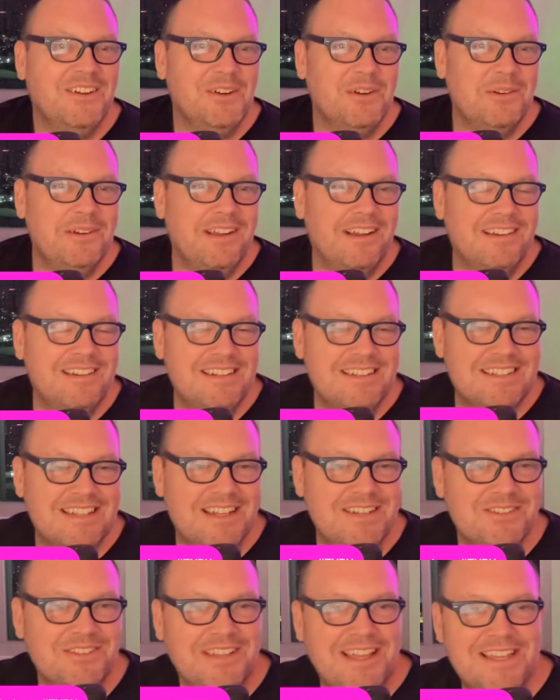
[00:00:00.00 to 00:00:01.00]
We are
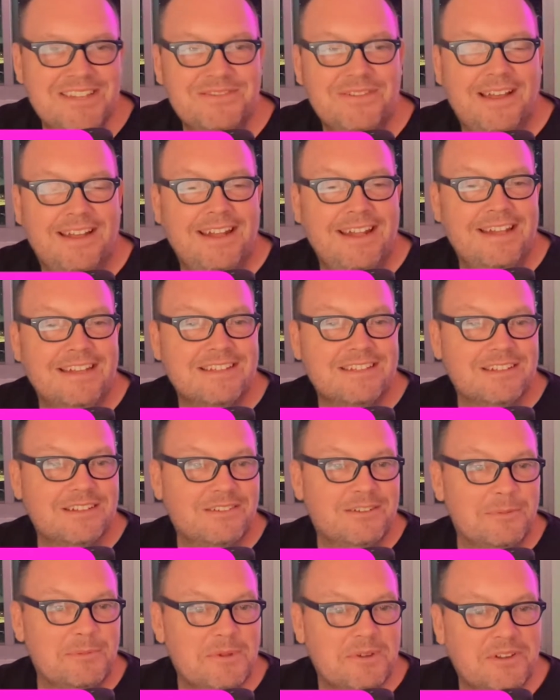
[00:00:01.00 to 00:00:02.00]
decentralized finance.
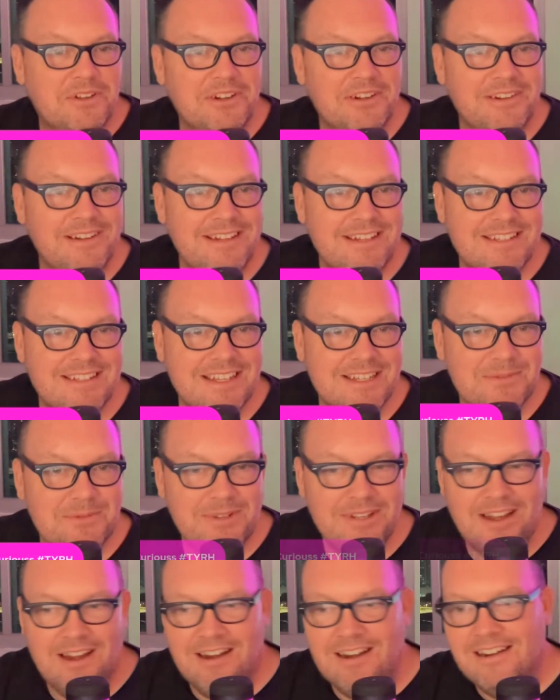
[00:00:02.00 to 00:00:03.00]
Crypto curious? Yes,
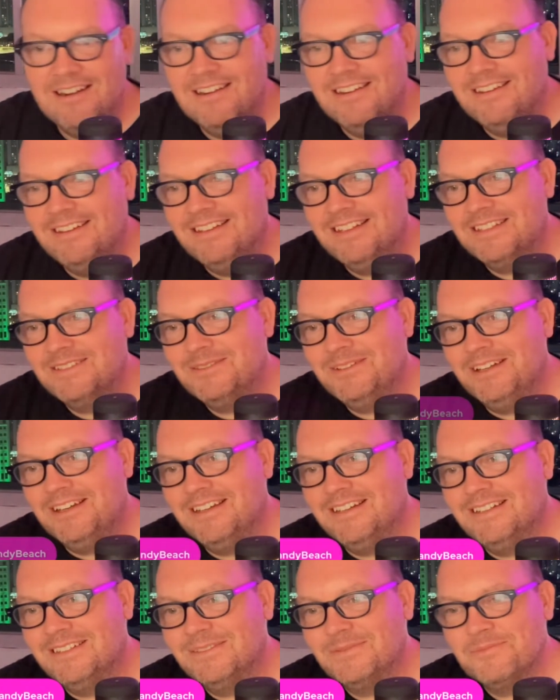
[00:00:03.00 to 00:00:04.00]
we are. Yes, we
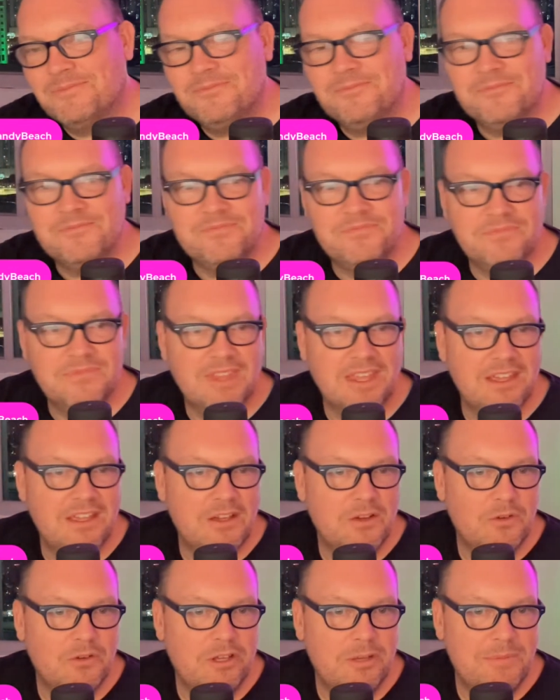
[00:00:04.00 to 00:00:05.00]
are.
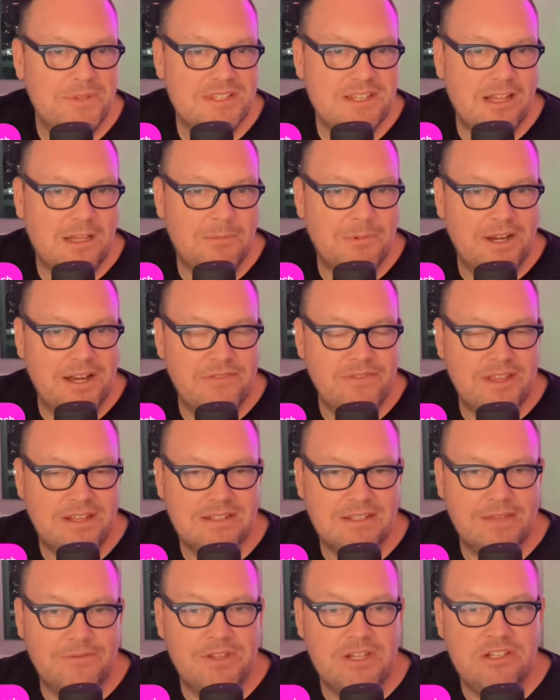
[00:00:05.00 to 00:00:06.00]
Will you be celebrating
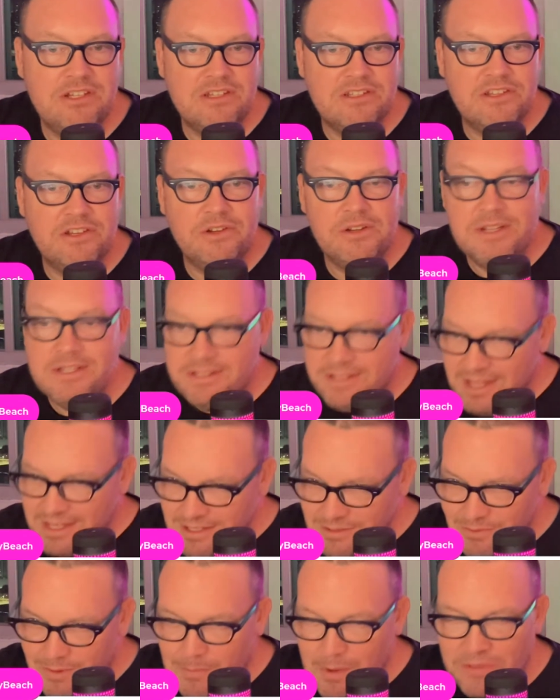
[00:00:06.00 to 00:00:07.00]
Thanksgiving? Just curious.
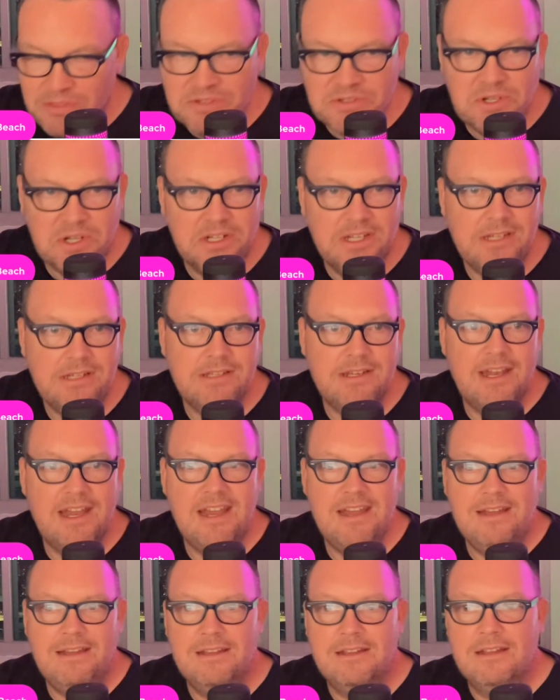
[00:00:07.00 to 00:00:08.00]
Yes, we bought the turkey
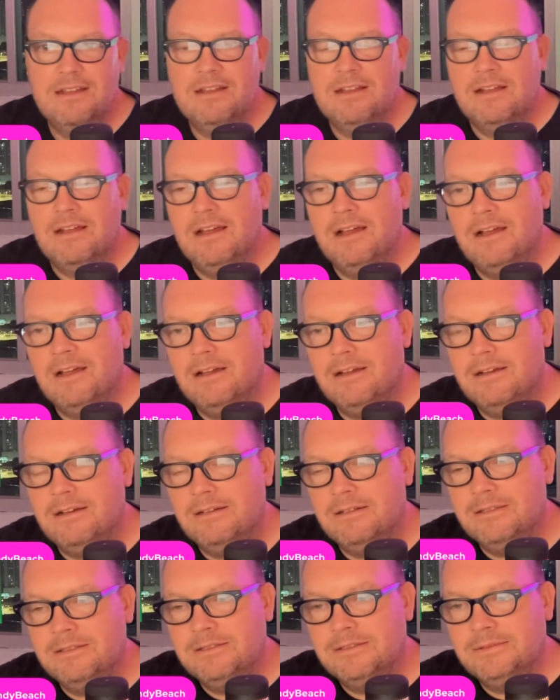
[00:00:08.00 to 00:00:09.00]
today.
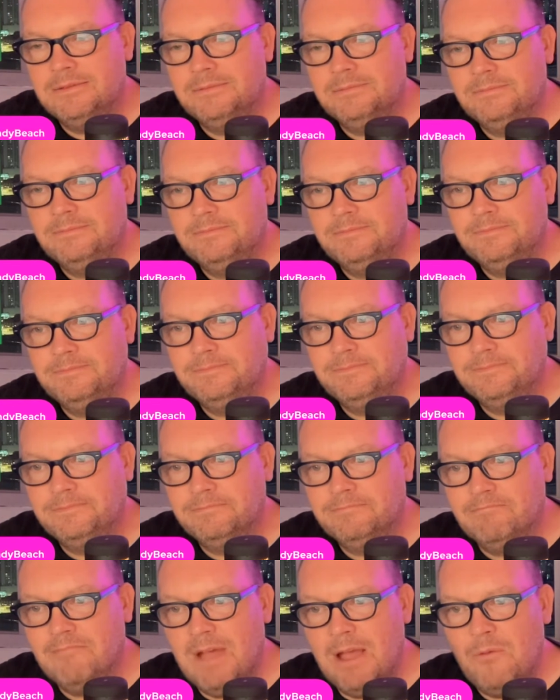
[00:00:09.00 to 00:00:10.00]

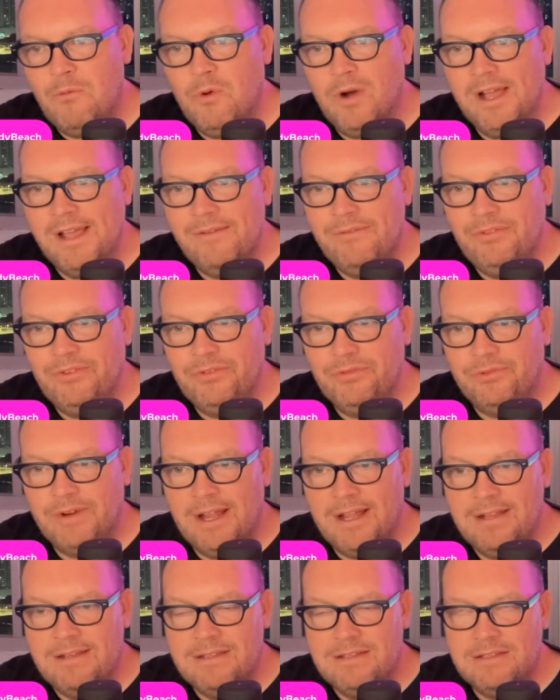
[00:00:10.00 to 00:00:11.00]
My wife's
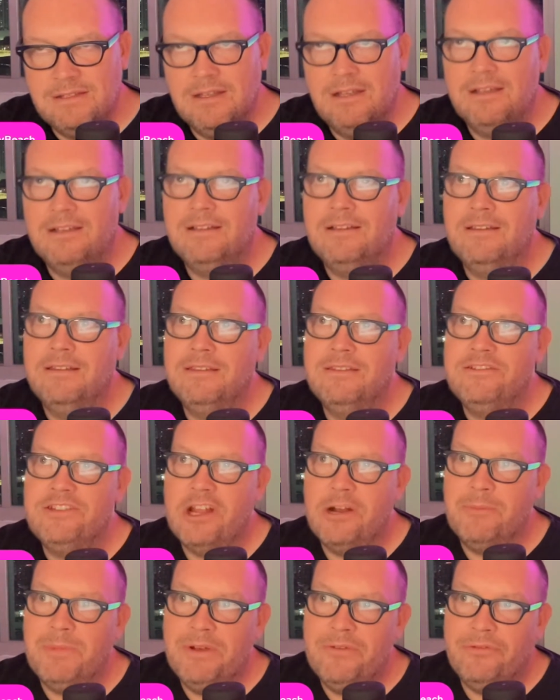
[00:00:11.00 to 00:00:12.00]
friends,
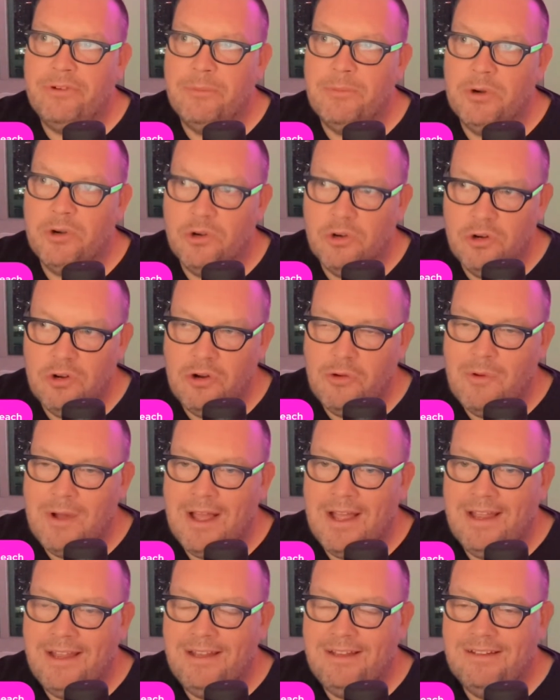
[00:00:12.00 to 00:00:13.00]
gentleman from
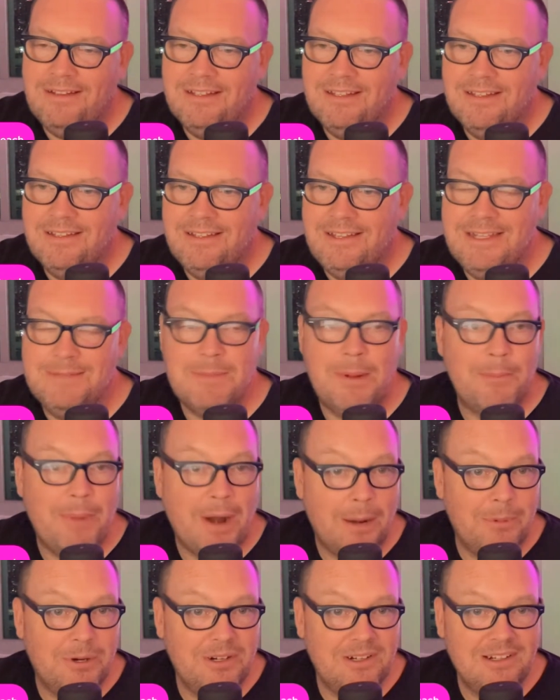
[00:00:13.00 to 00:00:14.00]
Uruguay, he's my
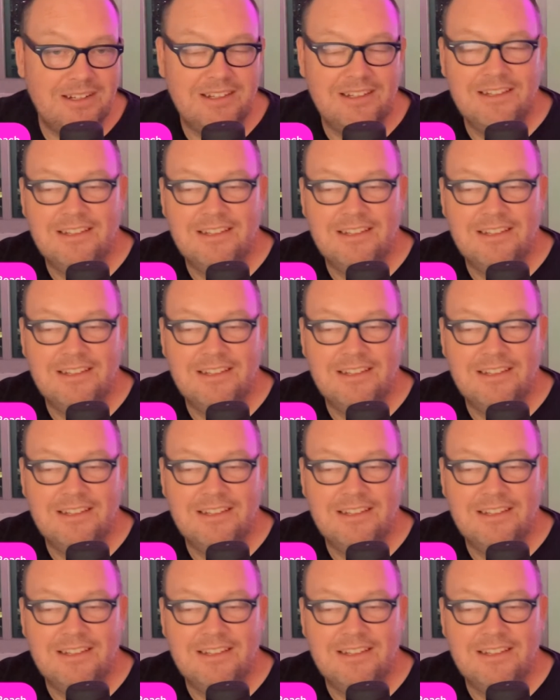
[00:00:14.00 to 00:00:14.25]
barber,